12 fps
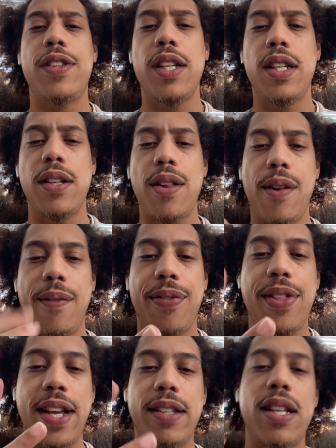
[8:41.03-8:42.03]
the
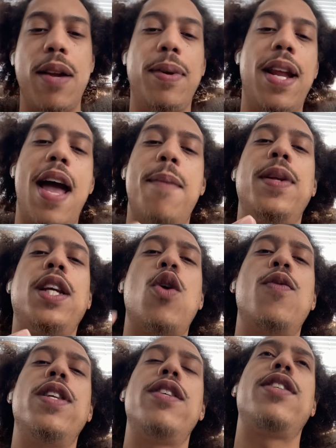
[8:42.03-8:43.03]
things that have been happening
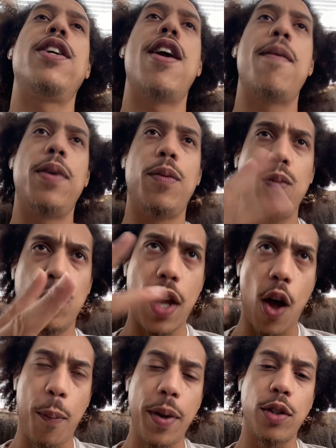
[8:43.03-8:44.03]
over this year have been
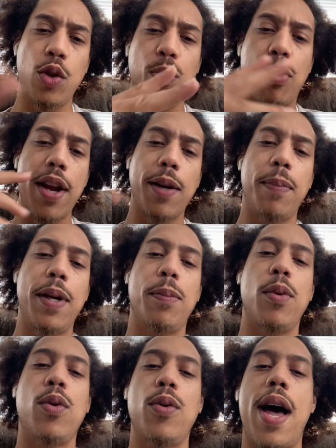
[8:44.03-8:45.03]
helping to break
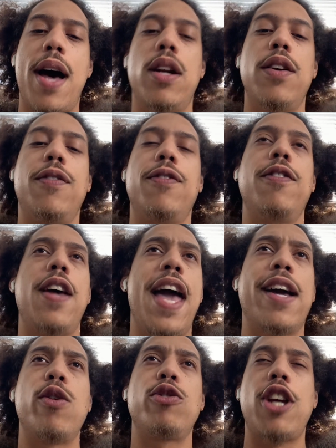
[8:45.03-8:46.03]
people out of
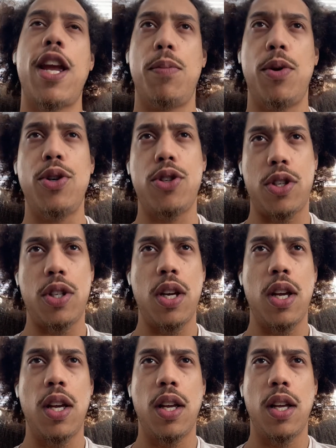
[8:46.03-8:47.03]
echo chambers
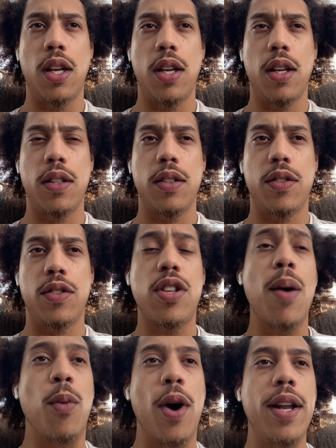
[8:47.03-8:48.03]

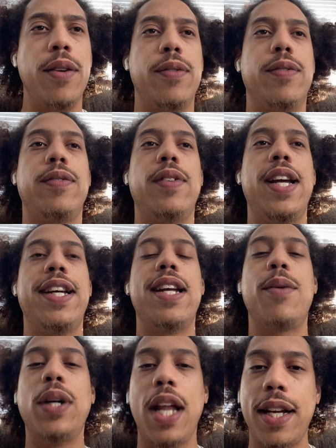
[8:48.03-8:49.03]
somewhat. And I
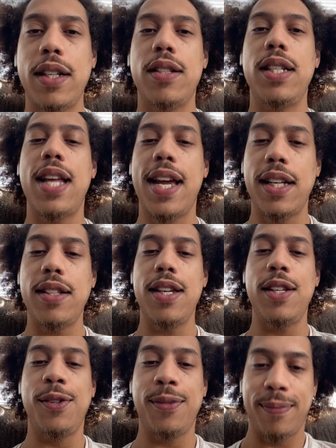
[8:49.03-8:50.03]
would like to see that
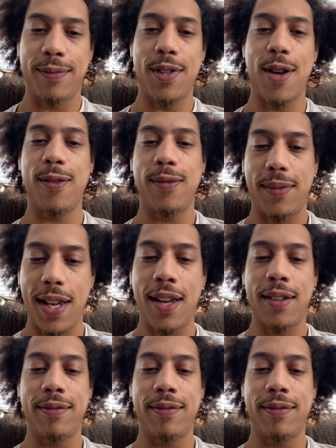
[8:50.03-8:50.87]
continue. So, yeah.